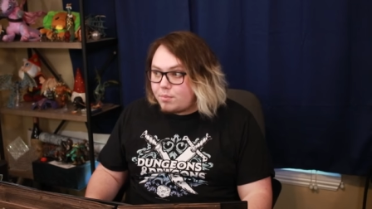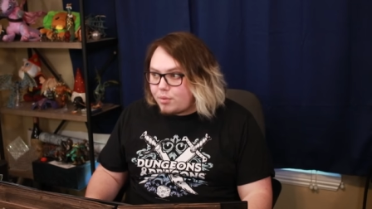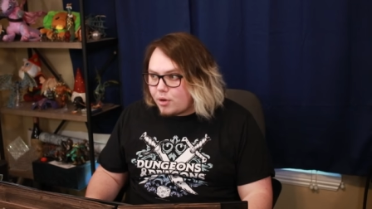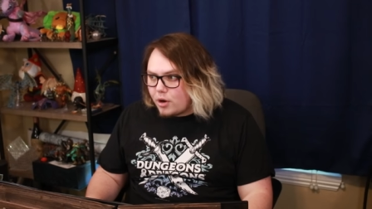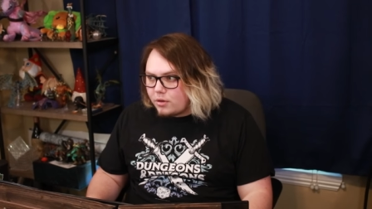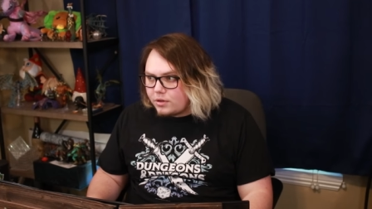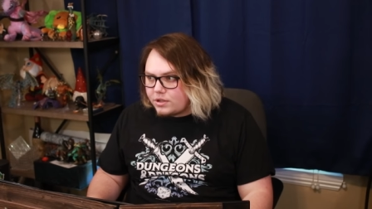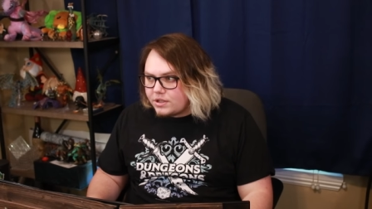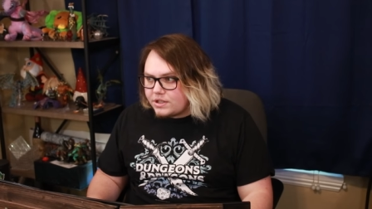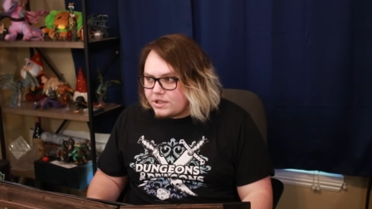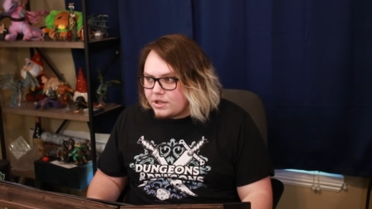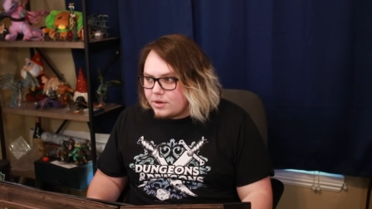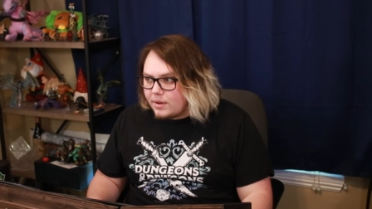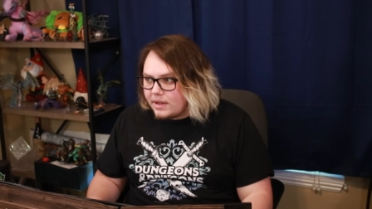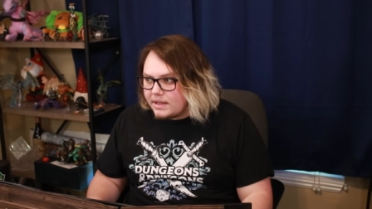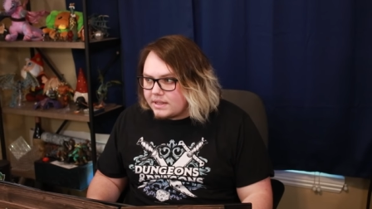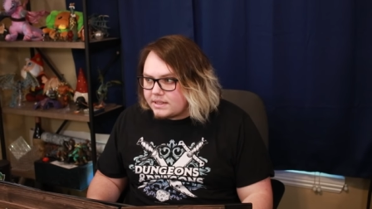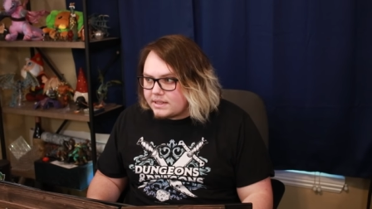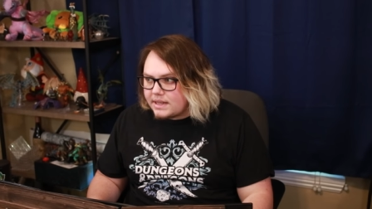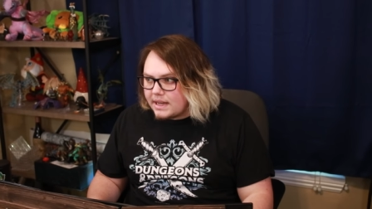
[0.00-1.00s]
approaches you
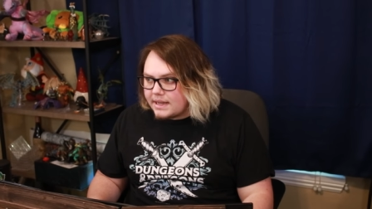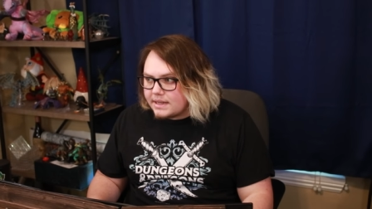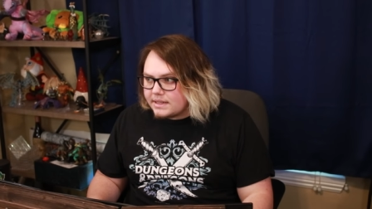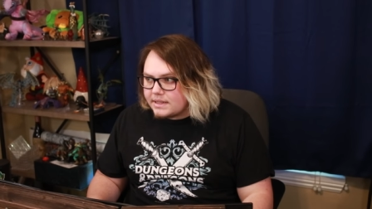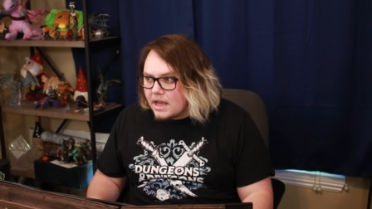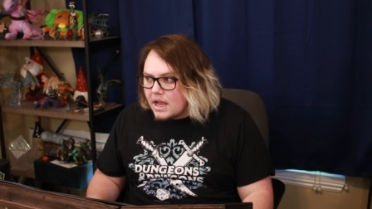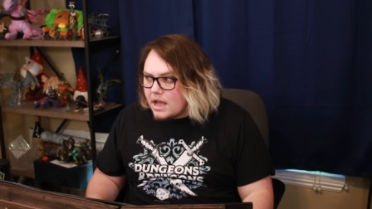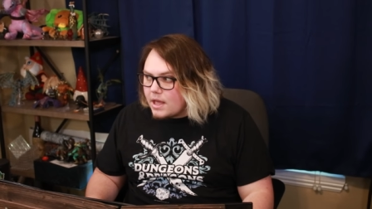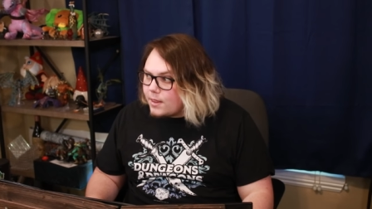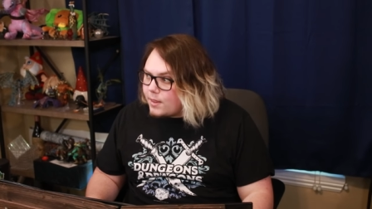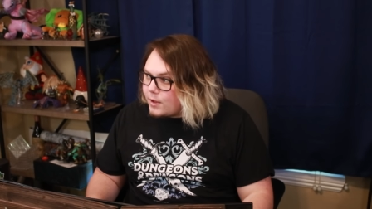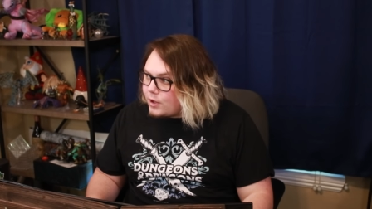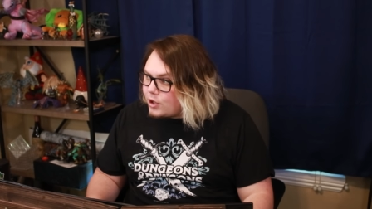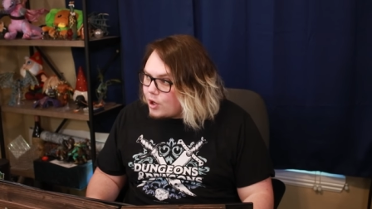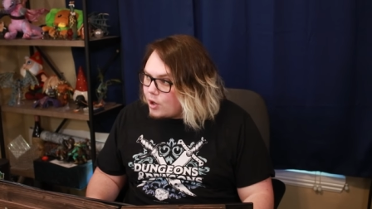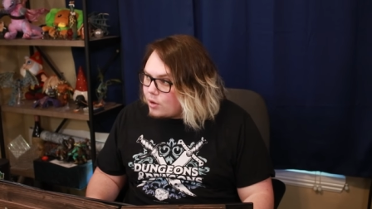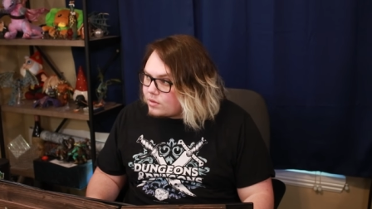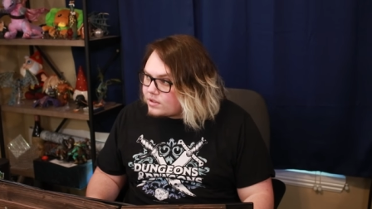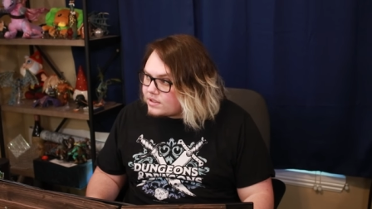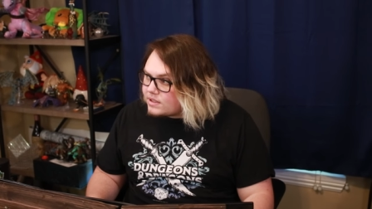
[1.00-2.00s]
and says, The
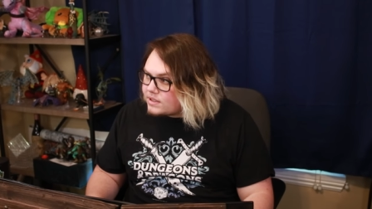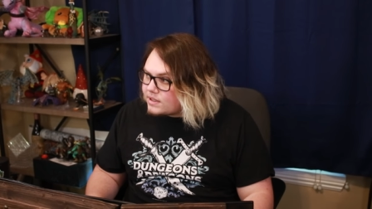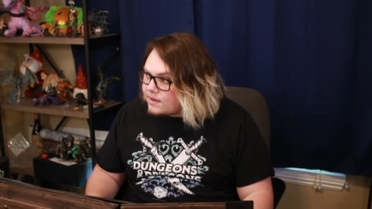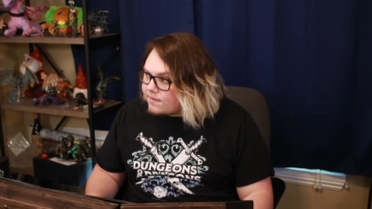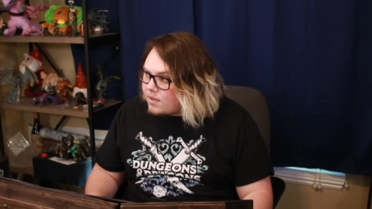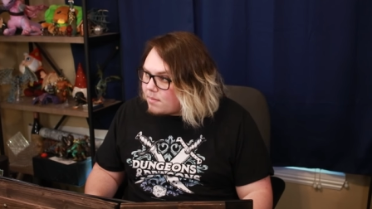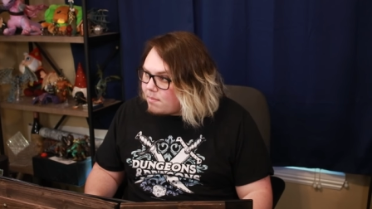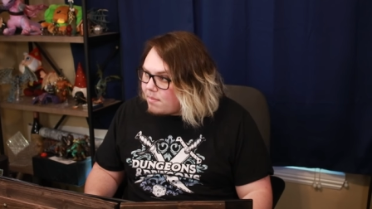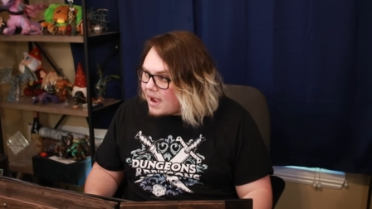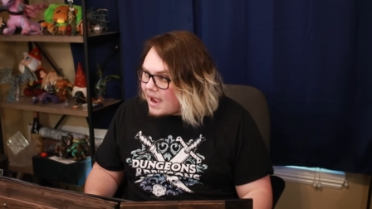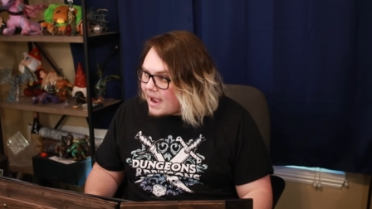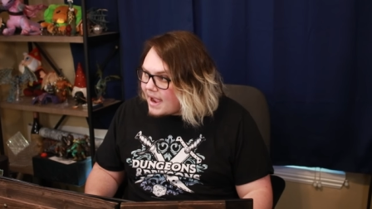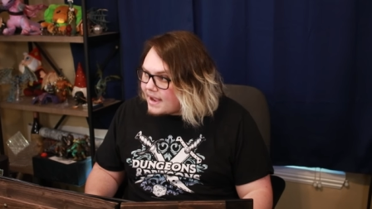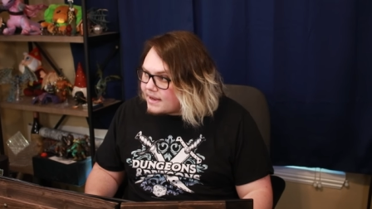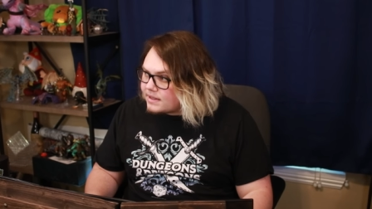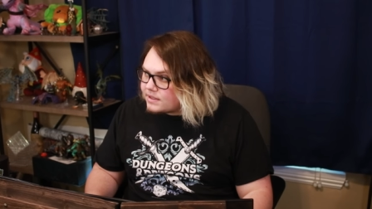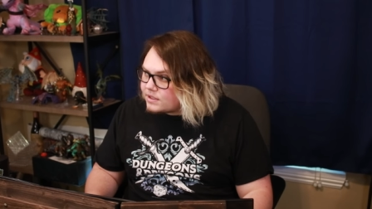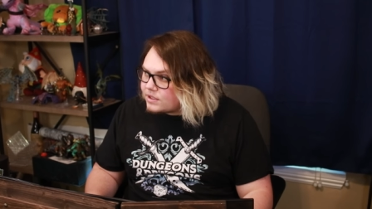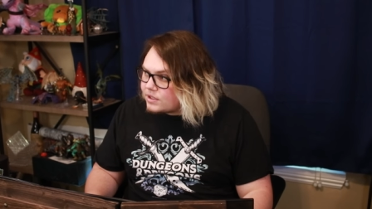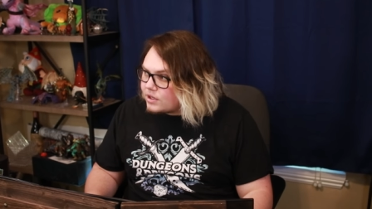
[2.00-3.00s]
ghosts of the
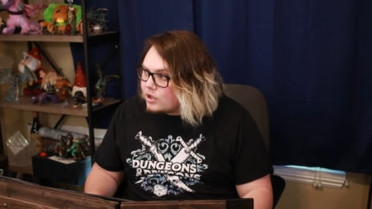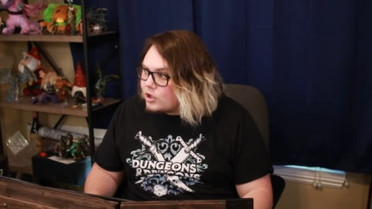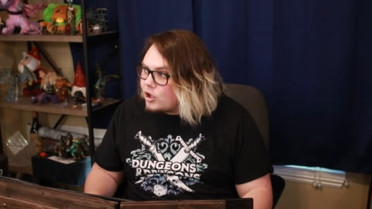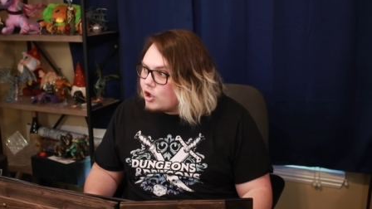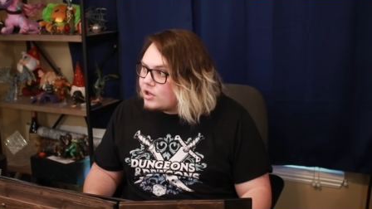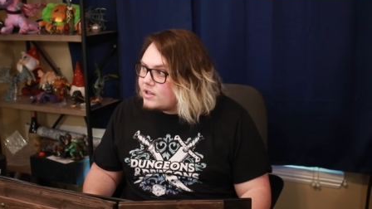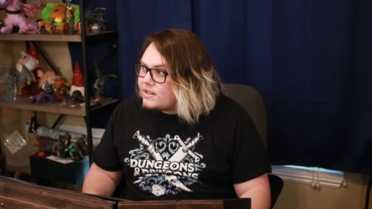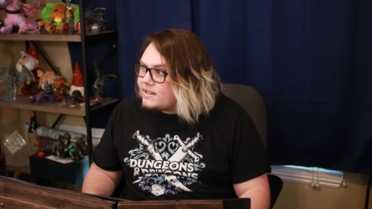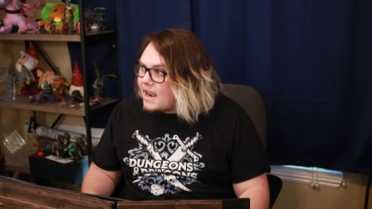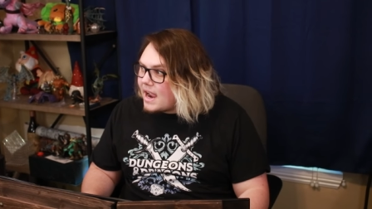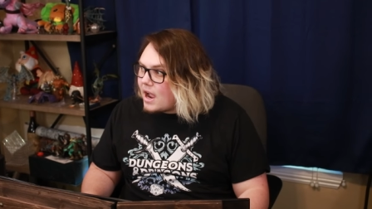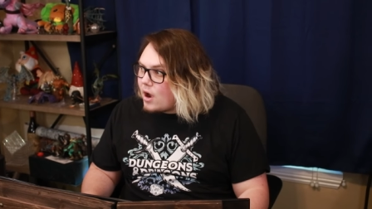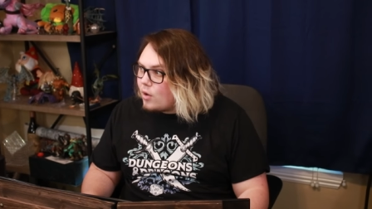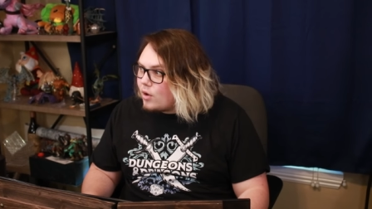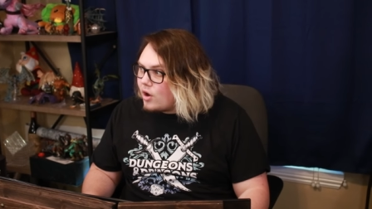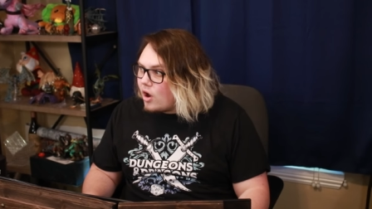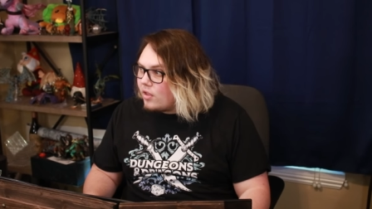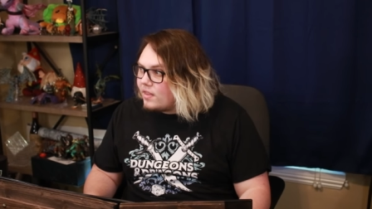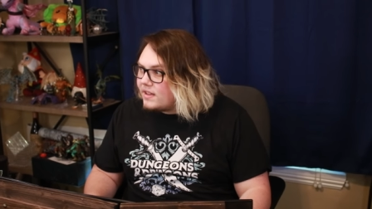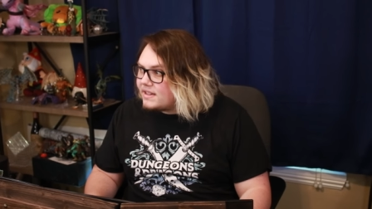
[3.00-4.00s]
past look
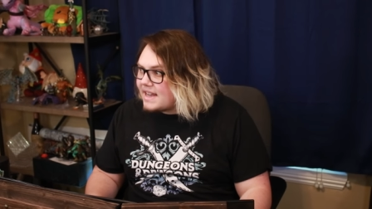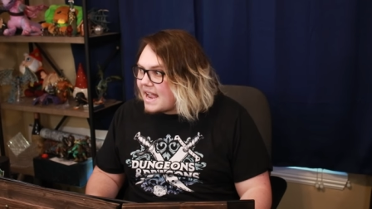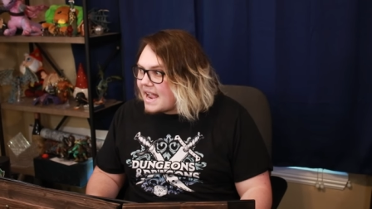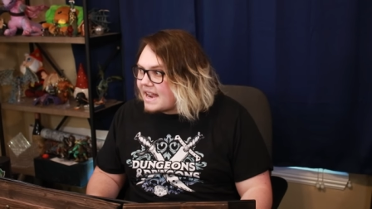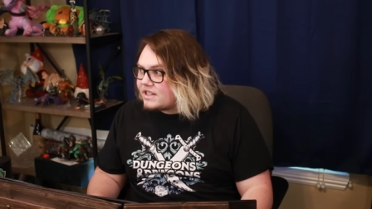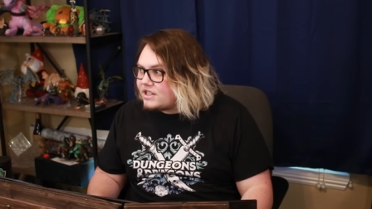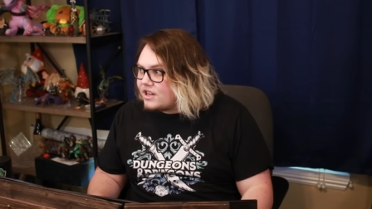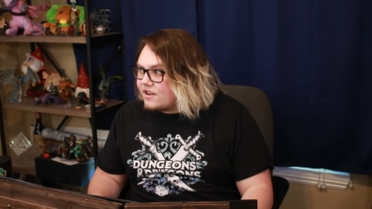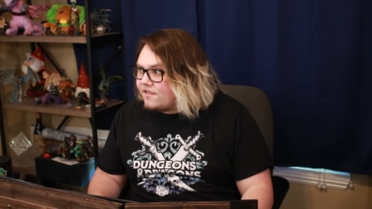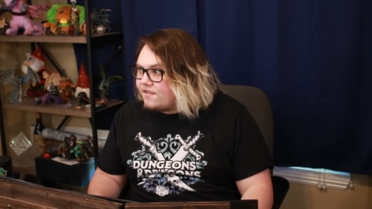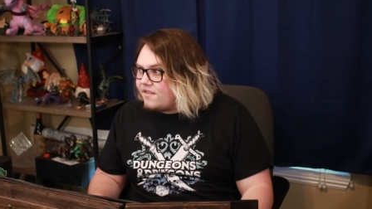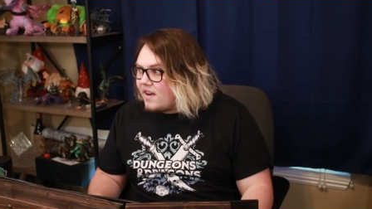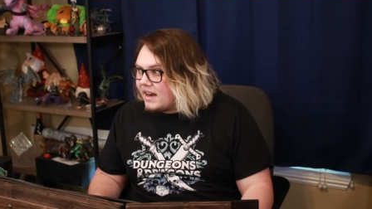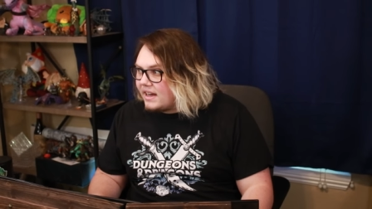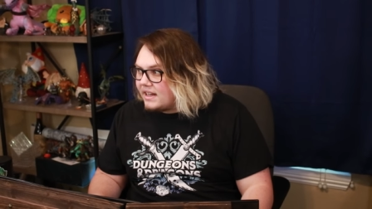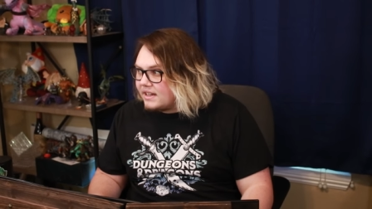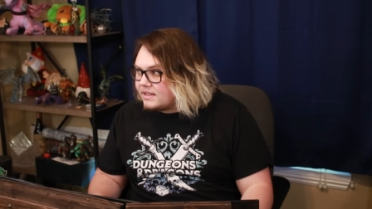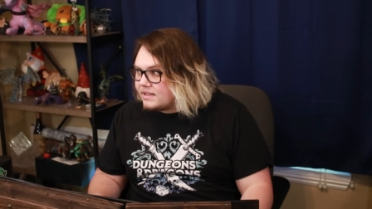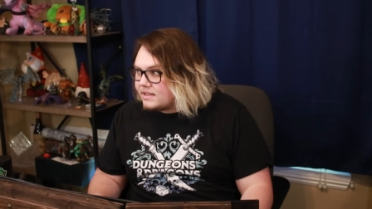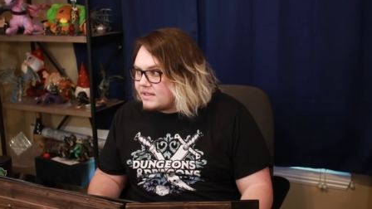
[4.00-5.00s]
down on this act of
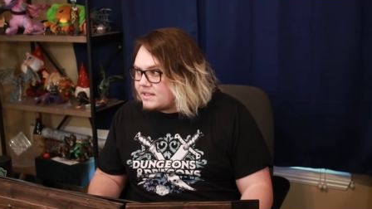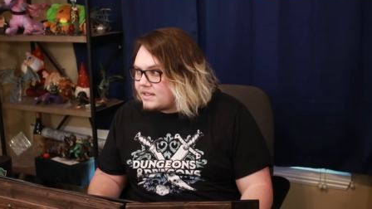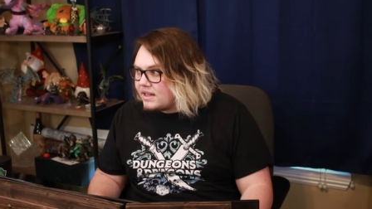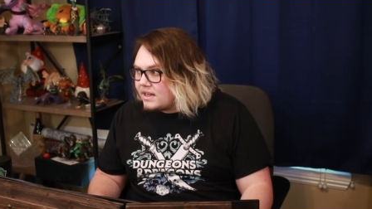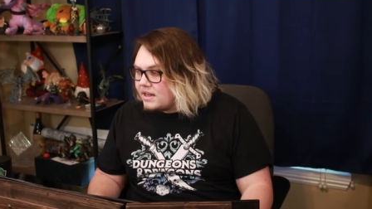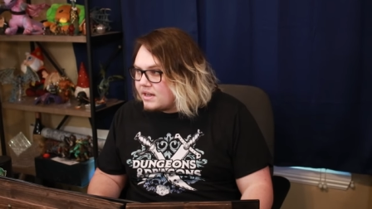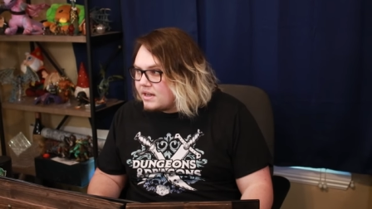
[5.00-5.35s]
violence.